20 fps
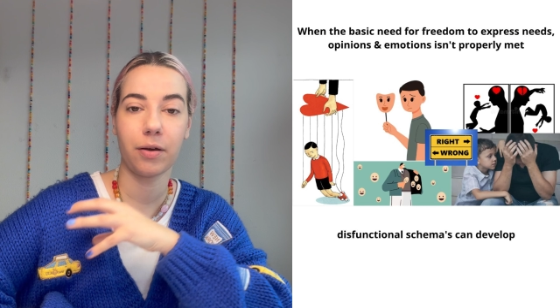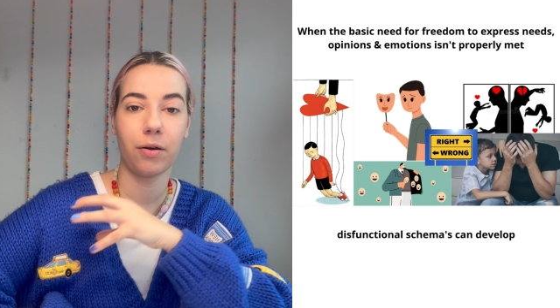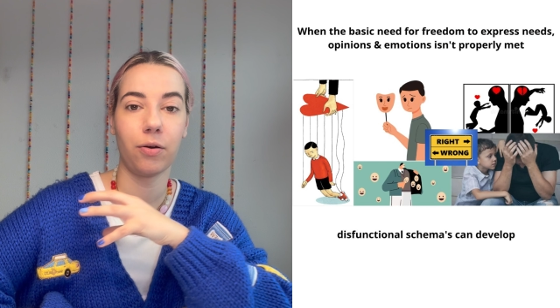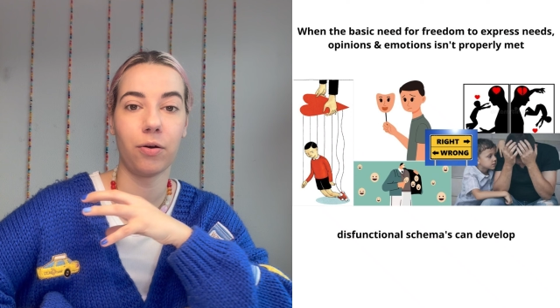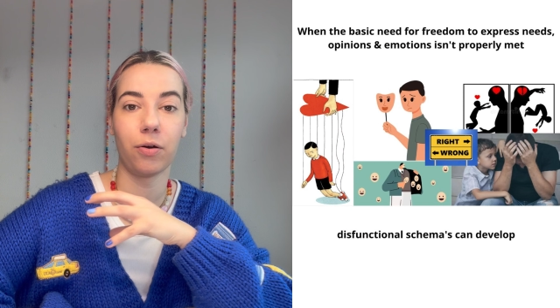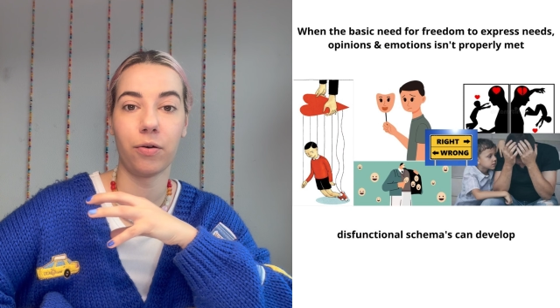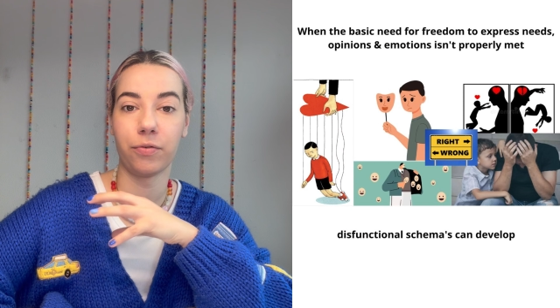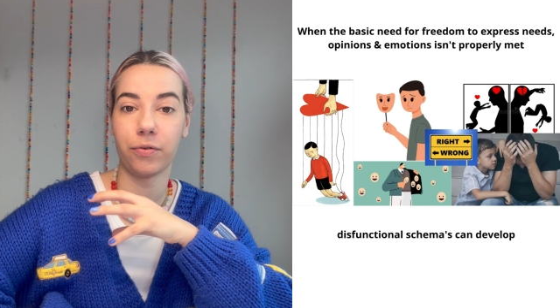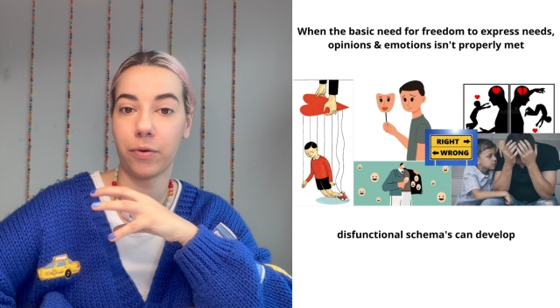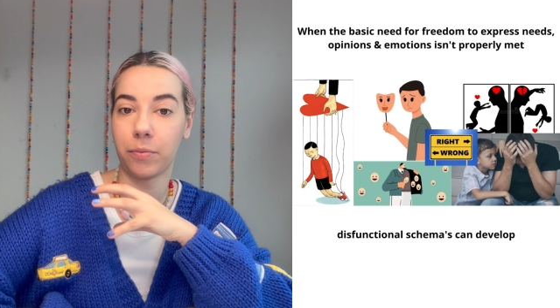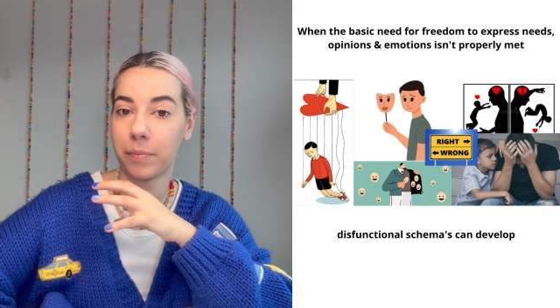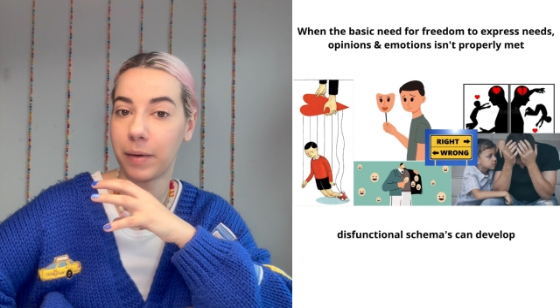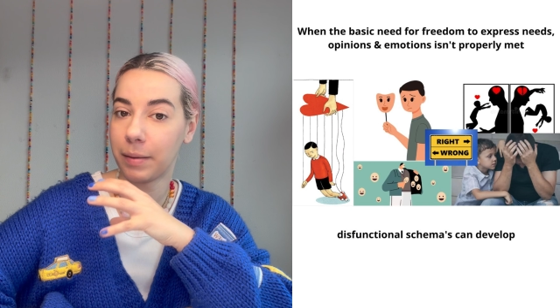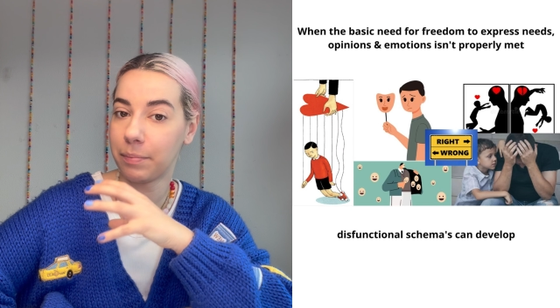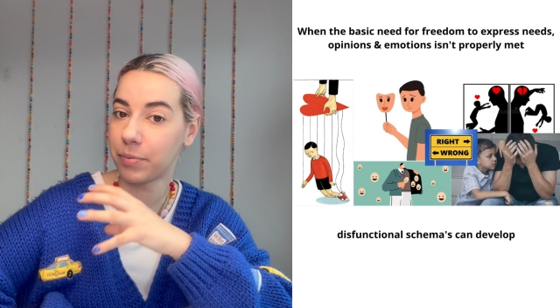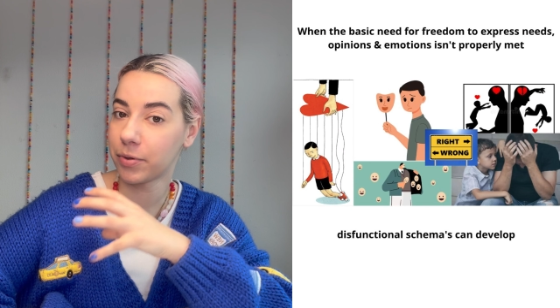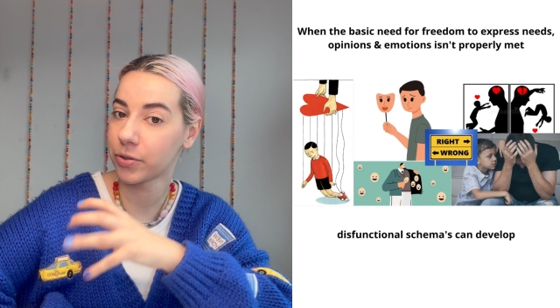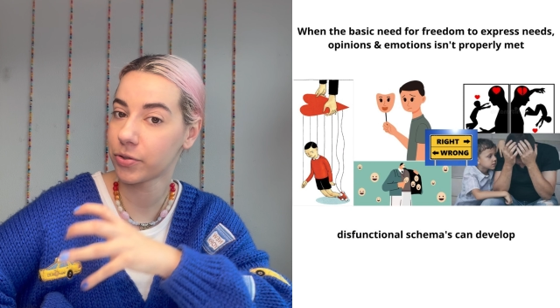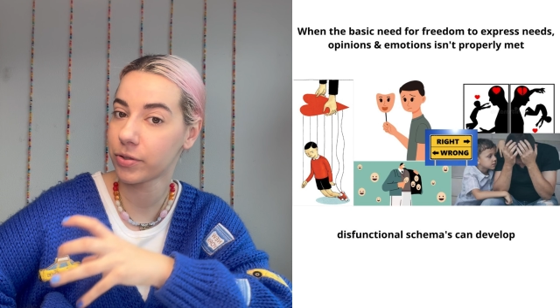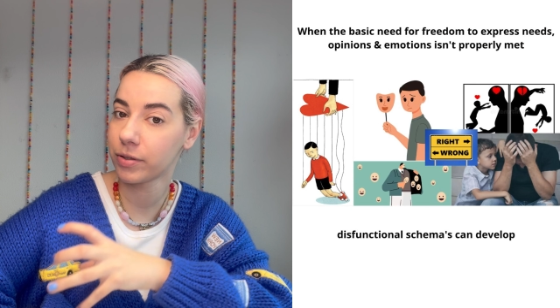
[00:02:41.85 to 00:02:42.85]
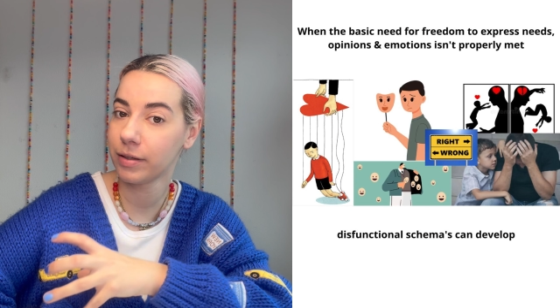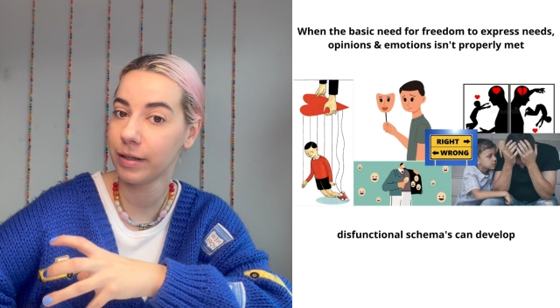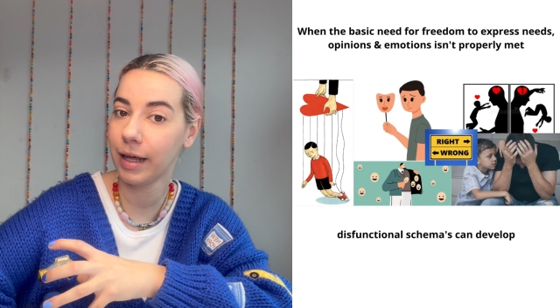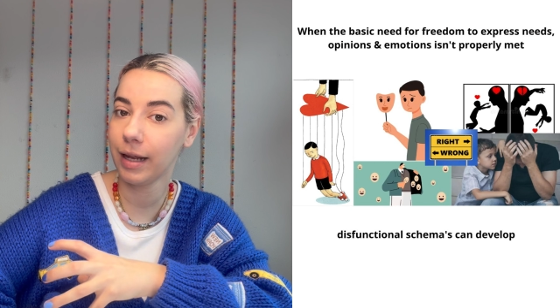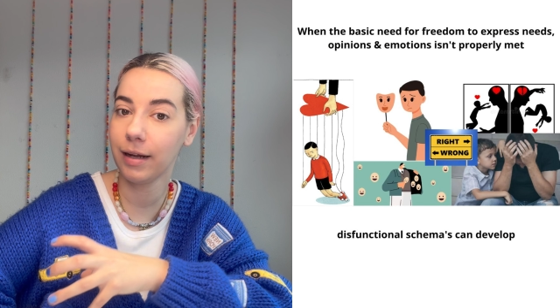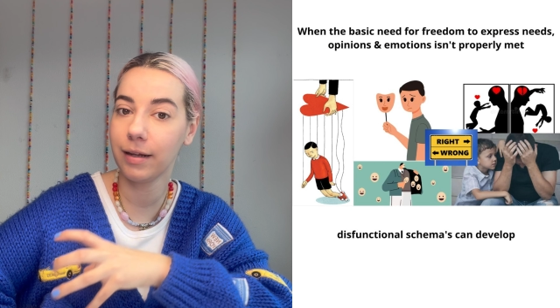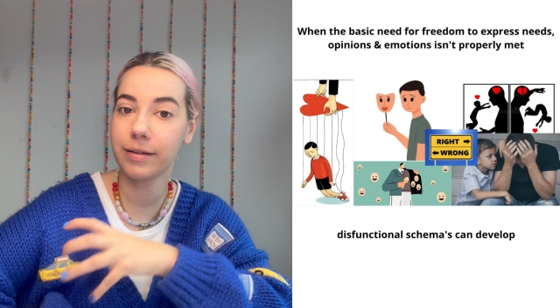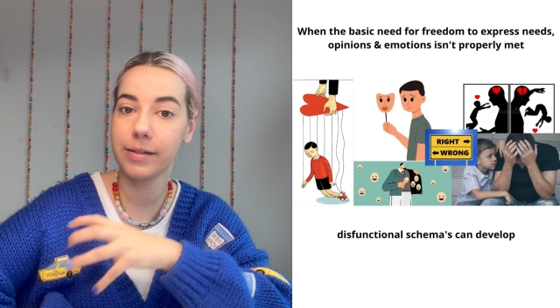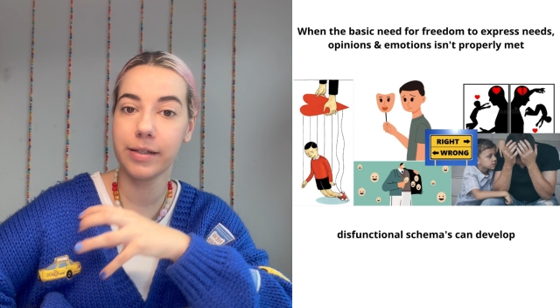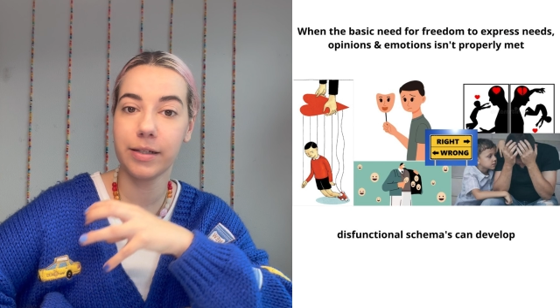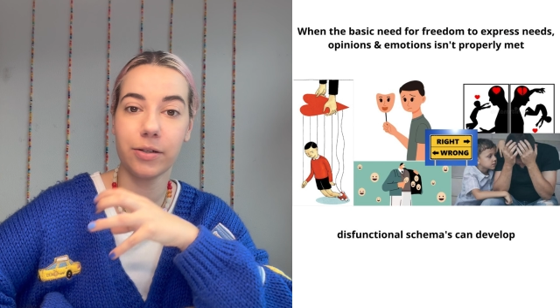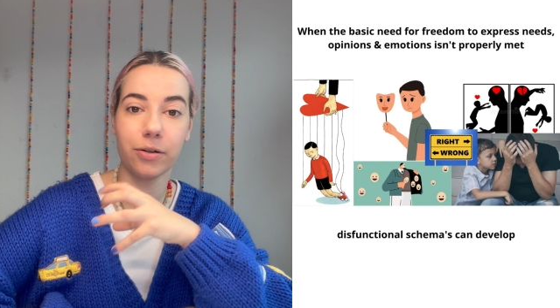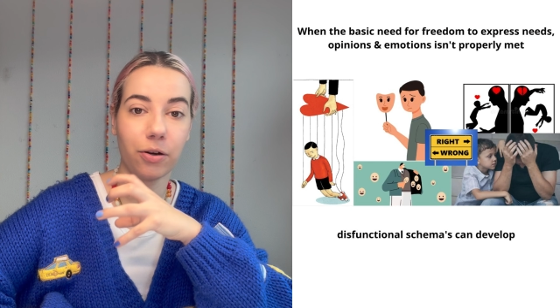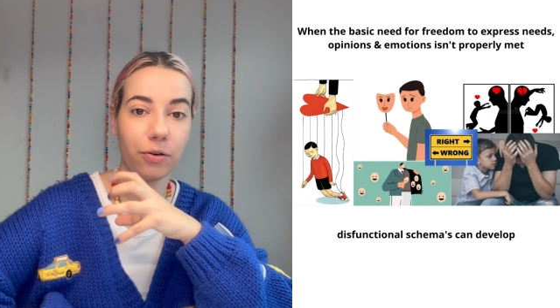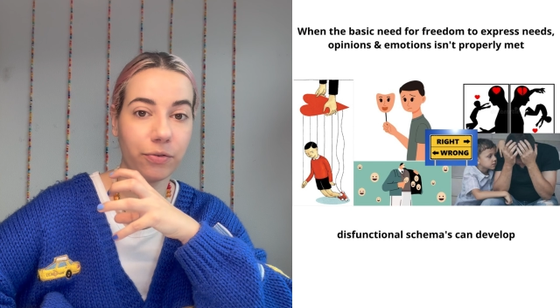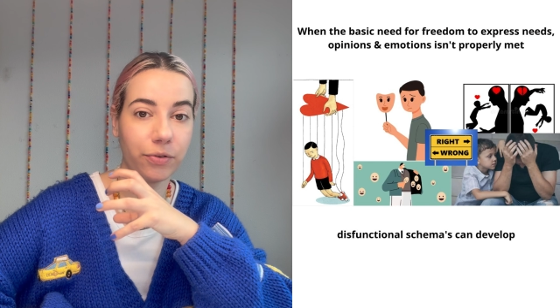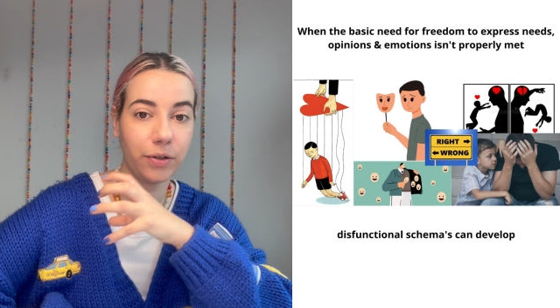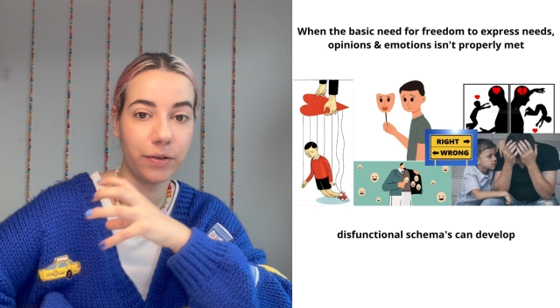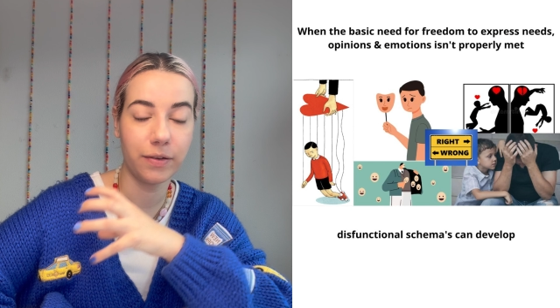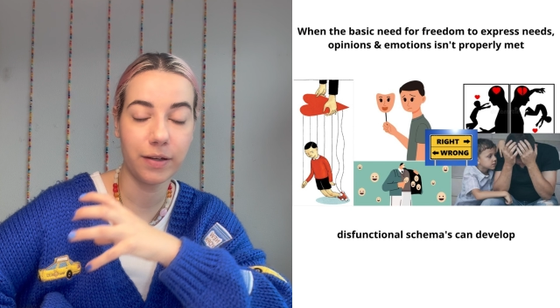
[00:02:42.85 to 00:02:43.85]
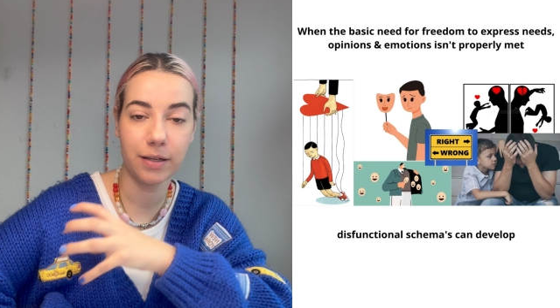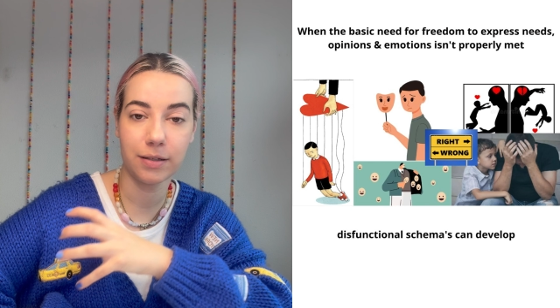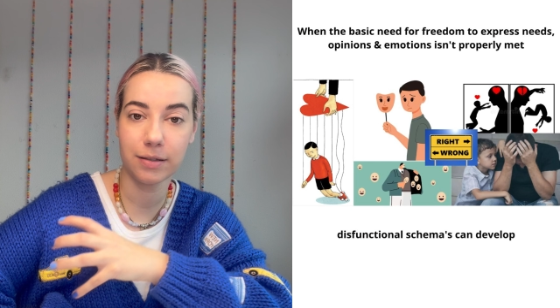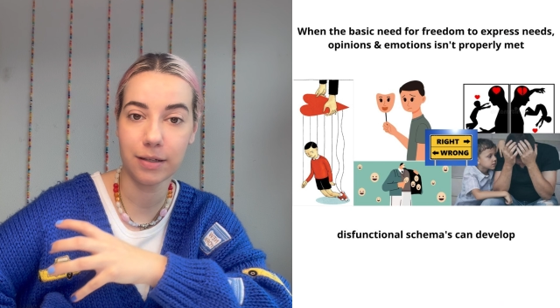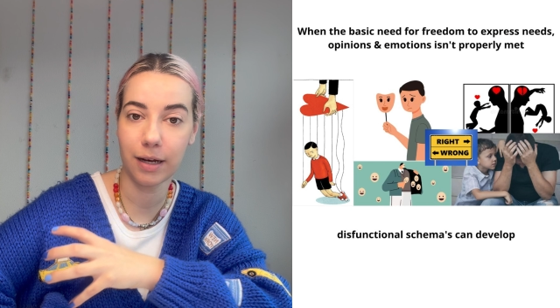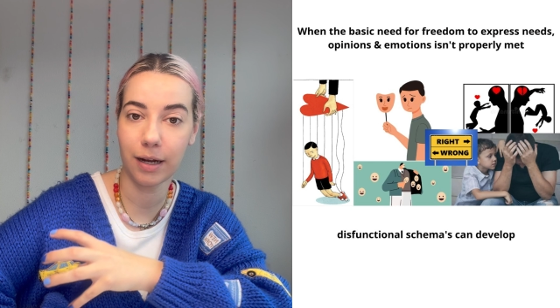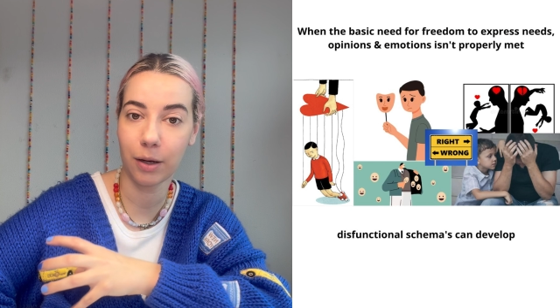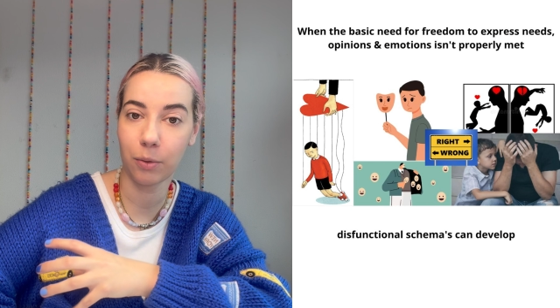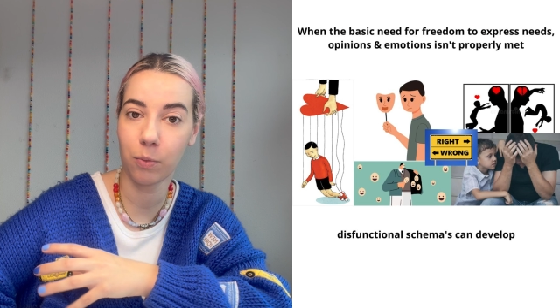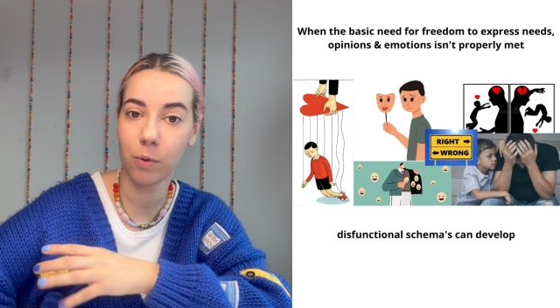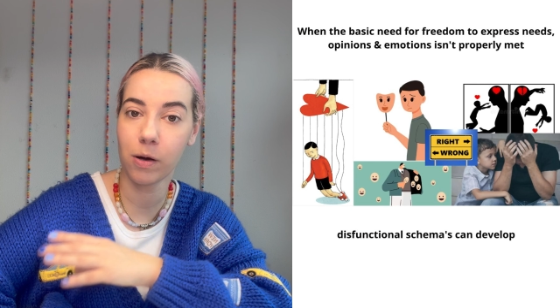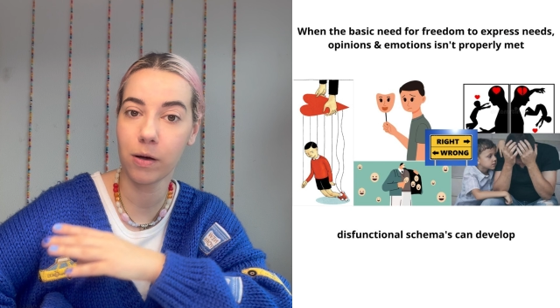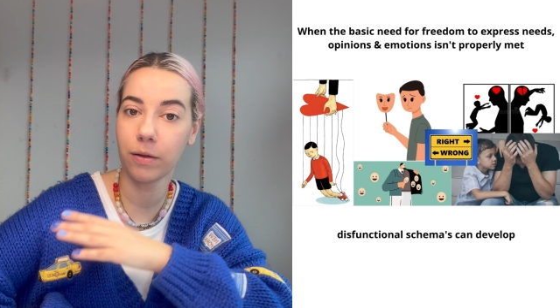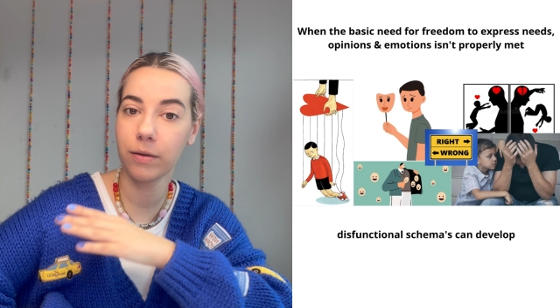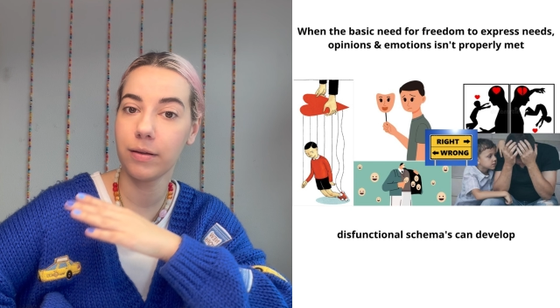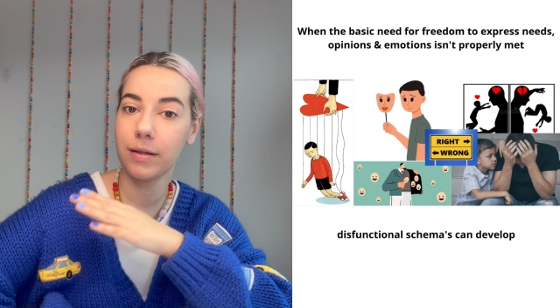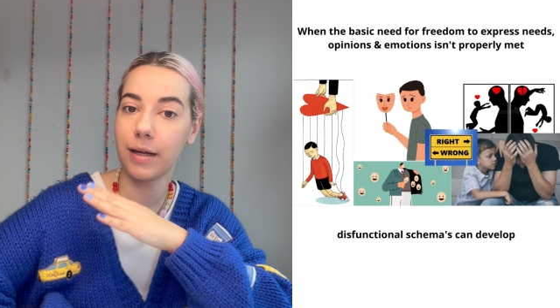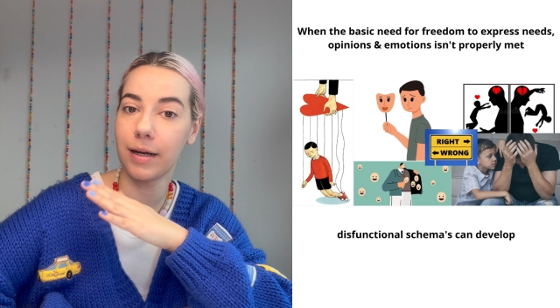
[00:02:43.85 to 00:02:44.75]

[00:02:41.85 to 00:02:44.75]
of my personality, of the things that I want,